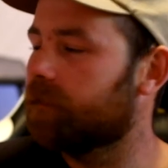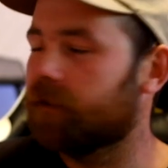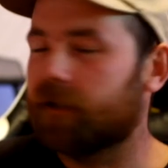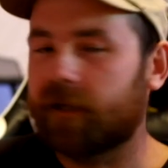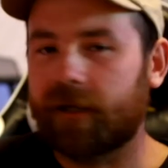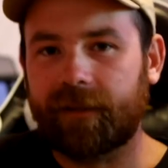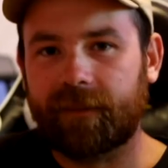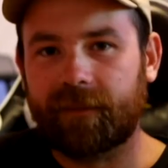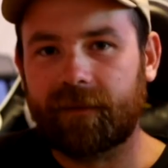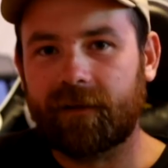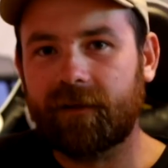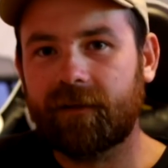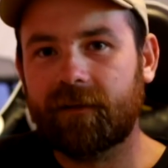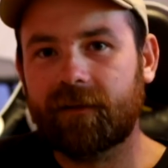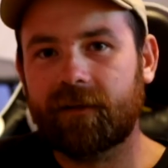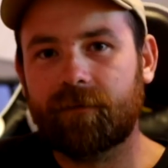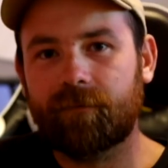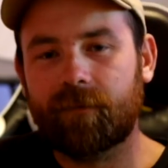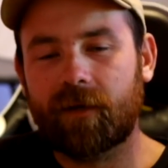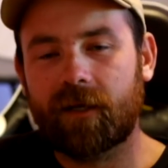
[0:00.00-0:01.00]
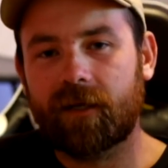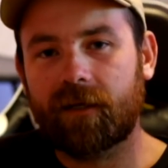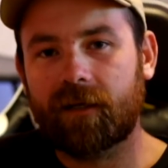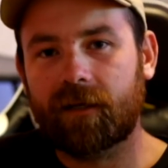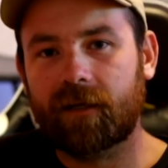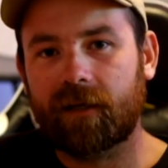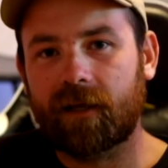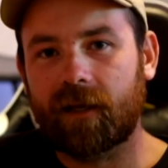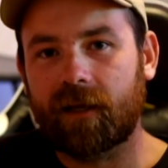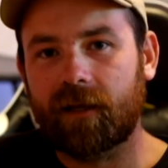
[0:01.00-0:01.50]
I think they
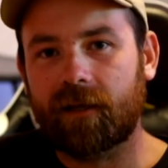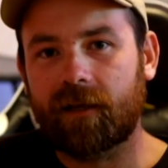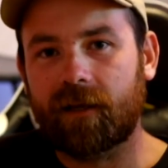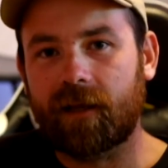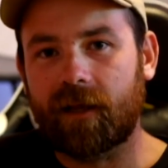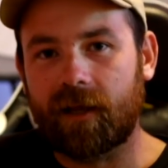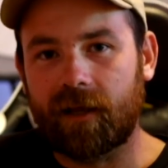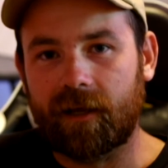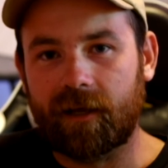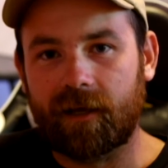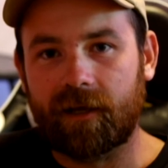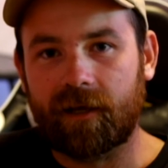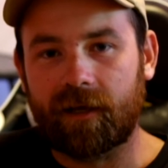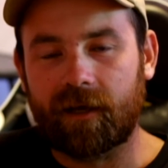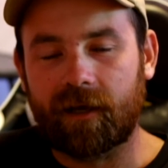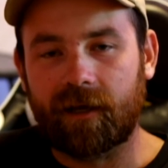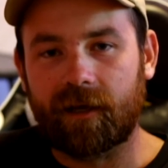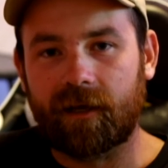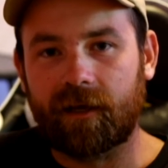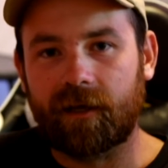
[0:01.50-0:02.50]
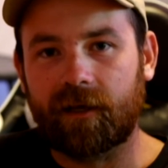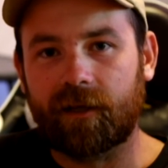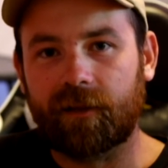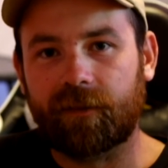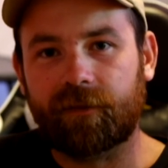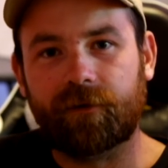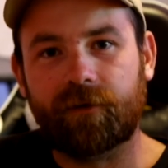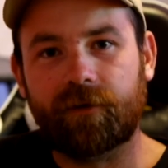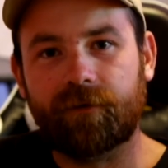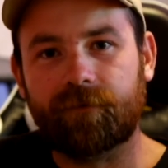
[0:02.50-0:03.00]
make a
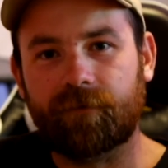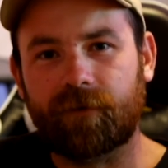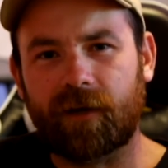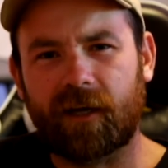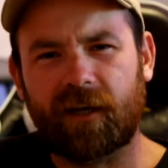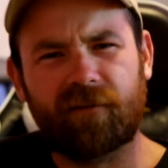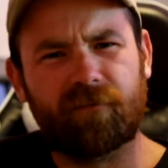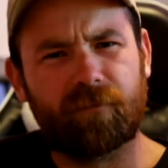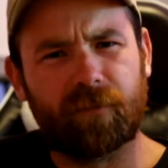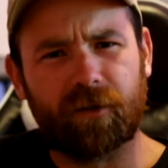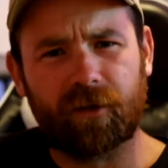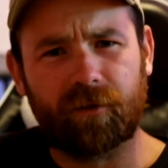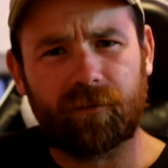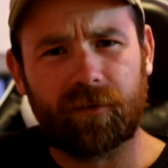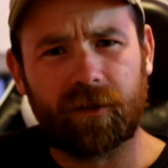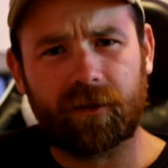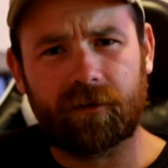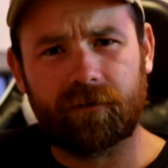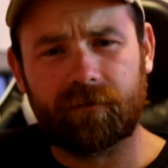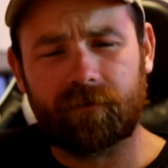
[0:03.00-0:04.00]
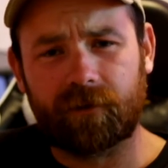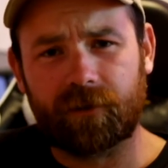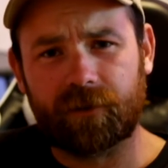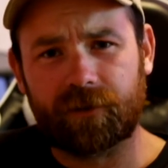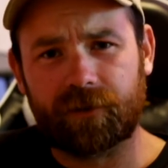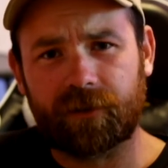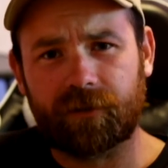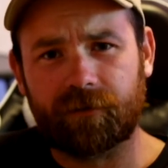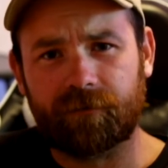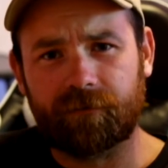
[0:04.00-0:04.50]
35mm
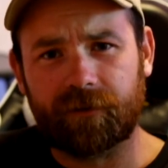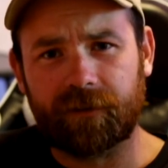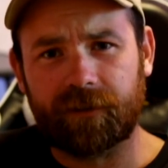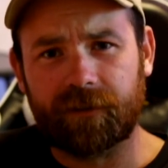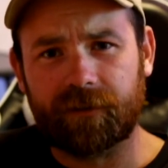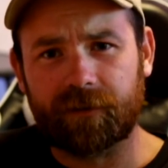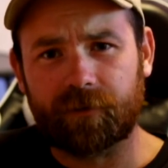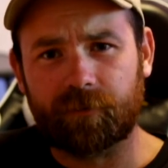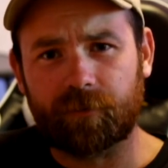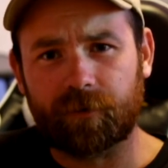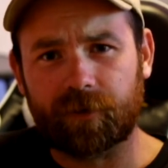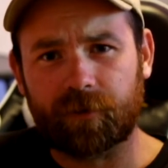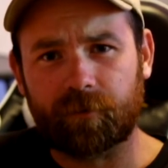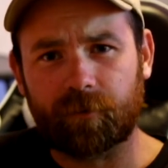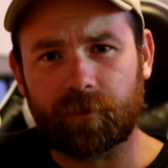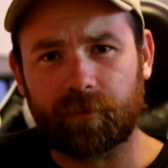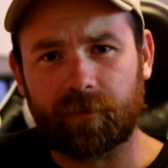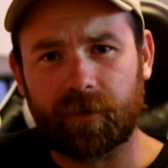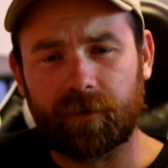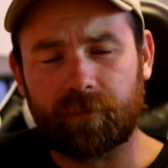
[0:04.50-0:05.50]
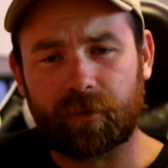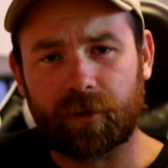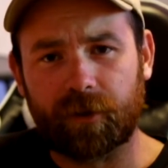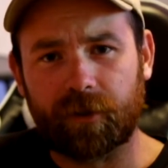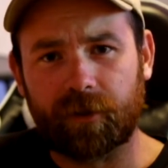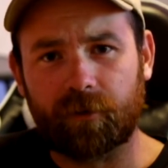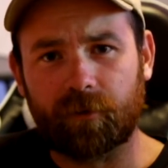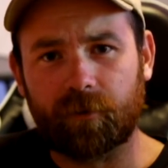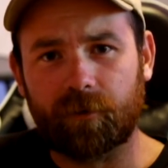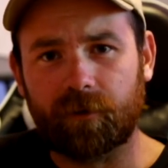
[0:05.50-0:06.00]
version of these, which would be pretty
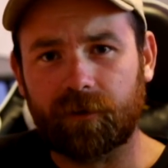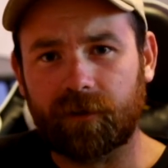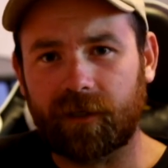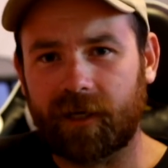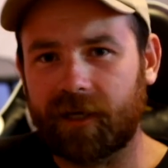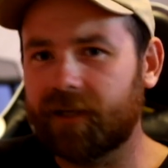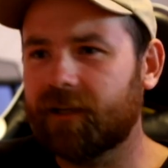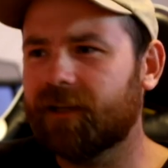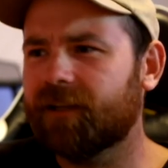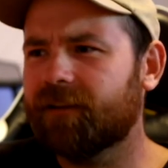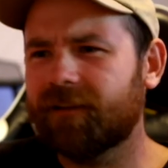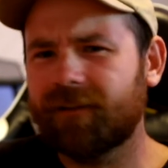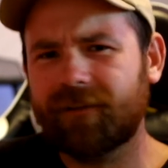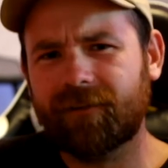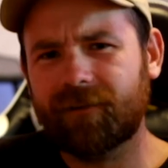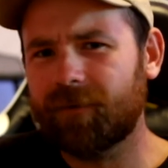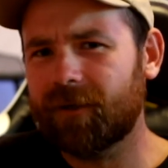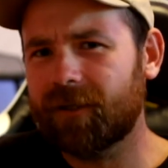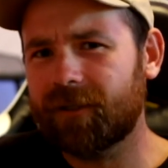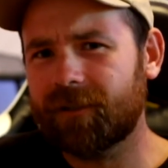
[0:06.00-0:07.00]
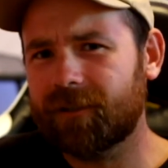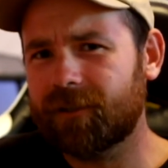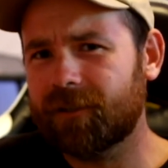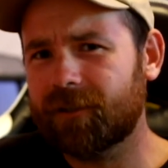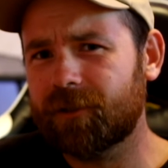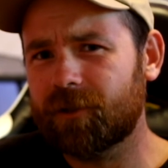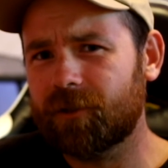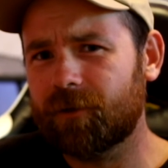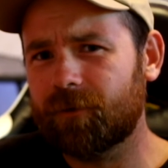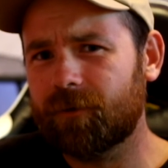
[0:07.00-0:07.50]
cool, and I think they make a
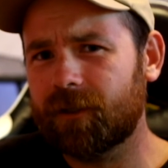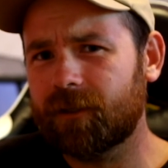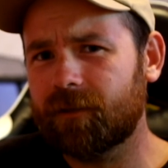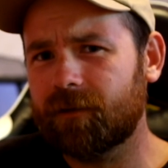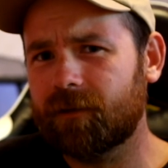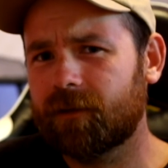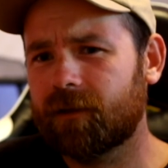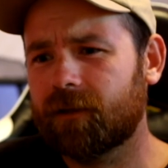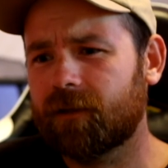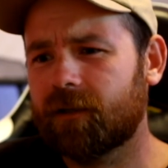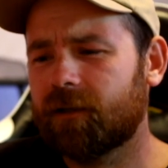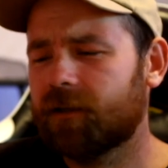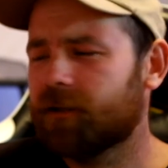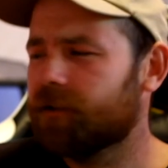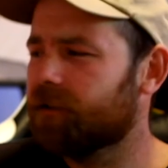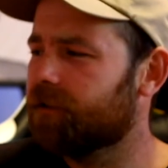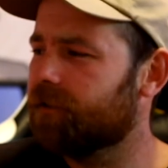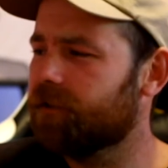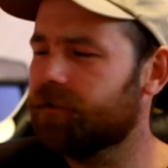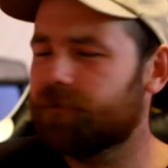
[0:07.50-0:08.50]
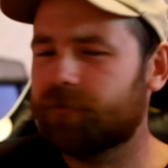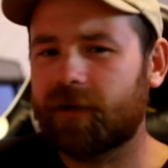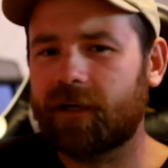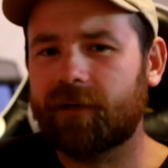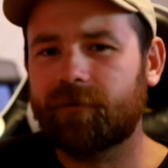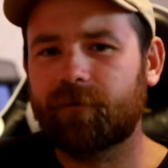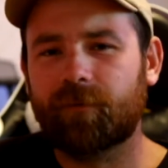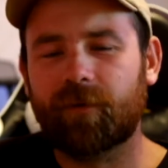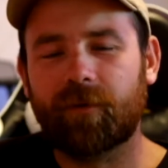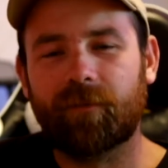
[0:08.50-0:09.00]
digital one. 35
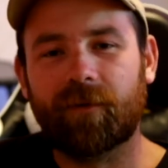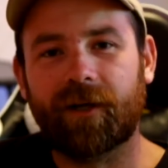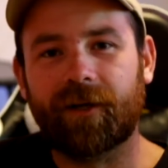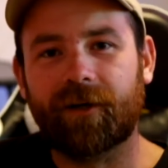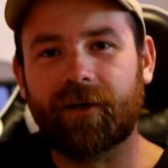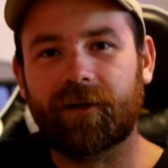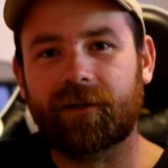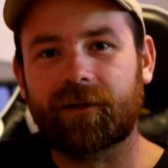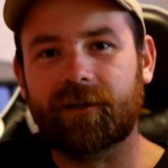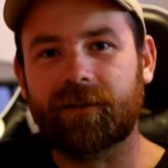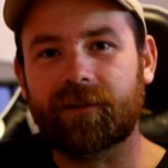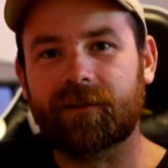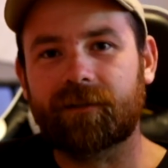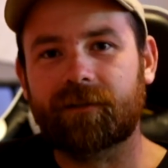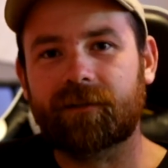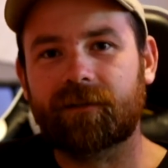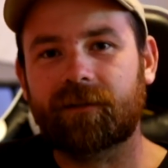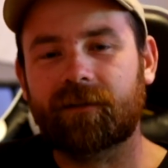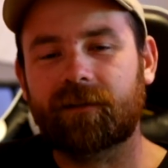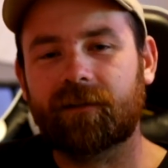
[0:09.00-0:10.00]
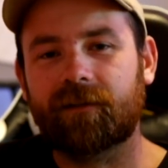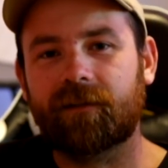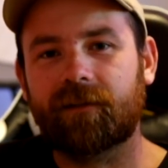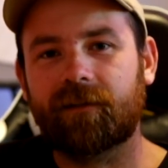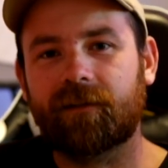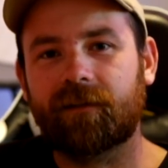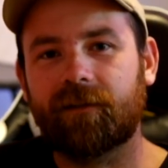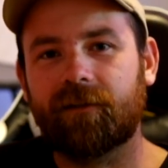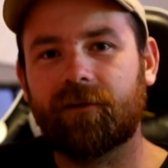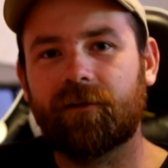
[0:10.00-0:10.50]
would be better because
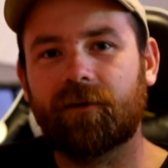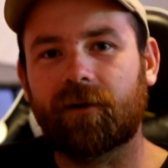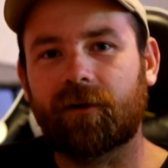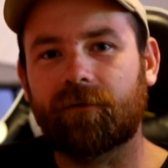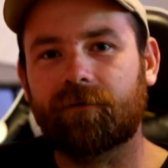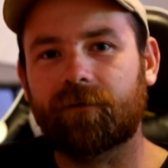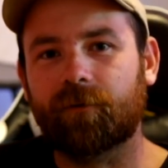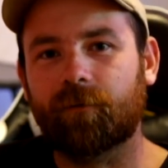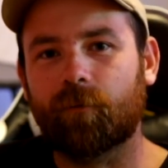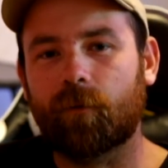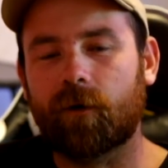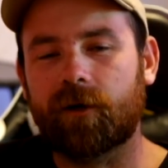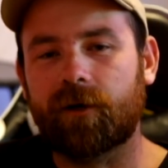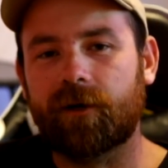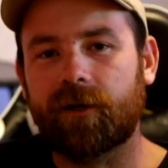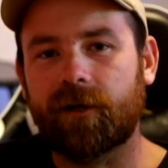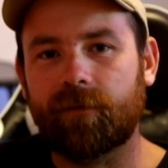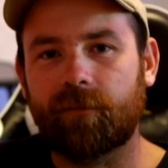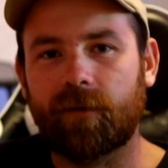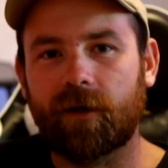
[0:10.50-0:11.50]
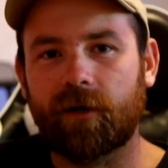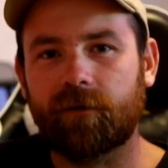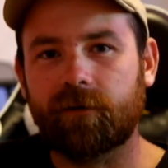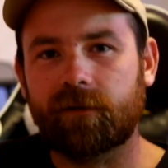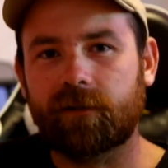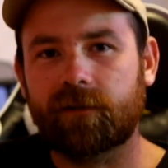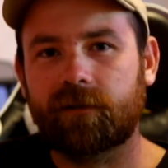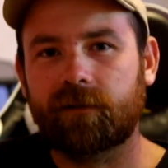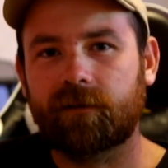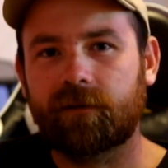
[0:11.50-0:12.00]
you don't have to worry
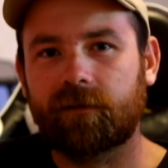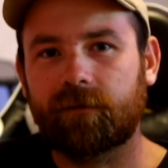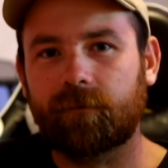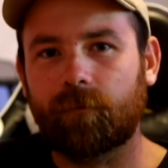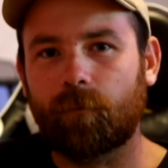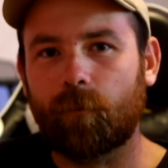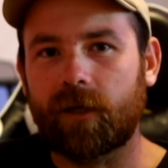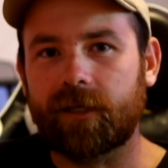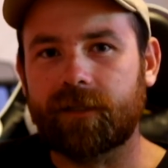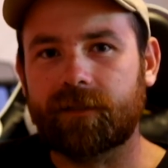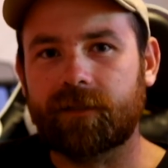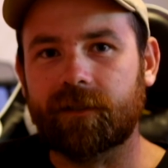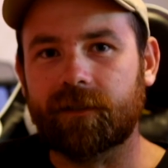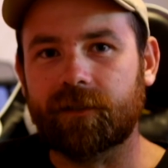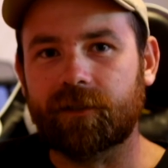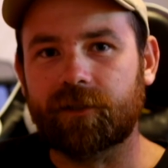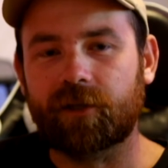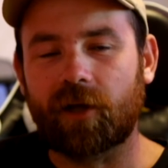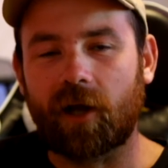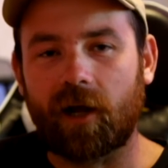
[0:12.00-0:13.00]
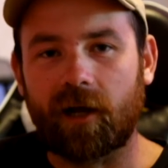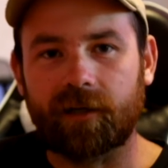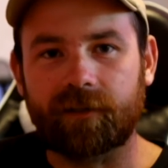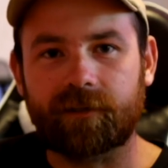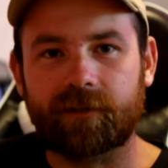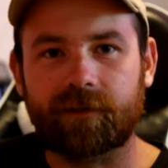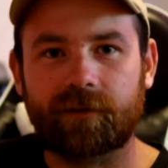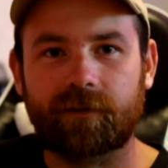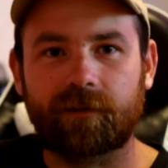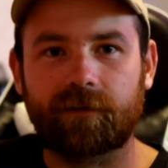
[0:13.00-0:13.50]
about wasting
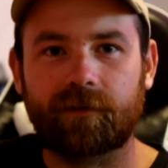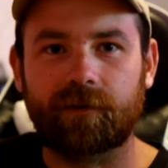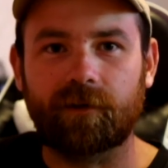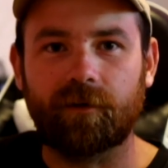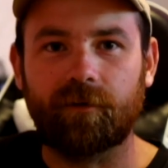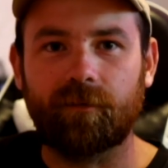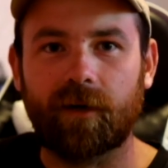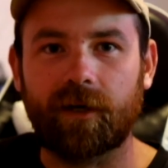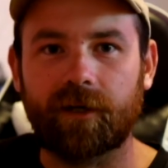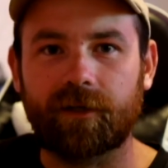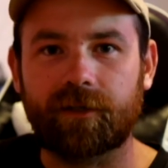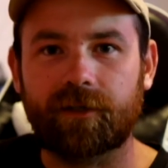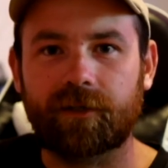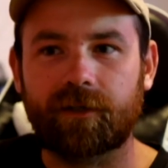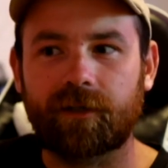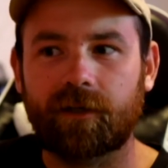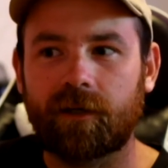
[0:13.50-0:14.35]
shots so much,